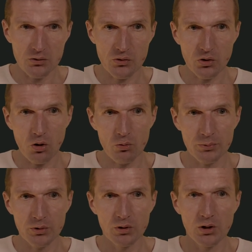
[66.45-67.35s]

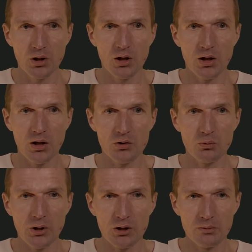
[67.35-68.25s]
scoped as
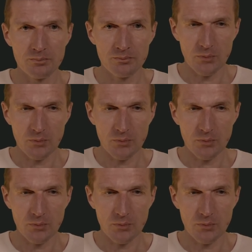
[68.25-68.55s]
well.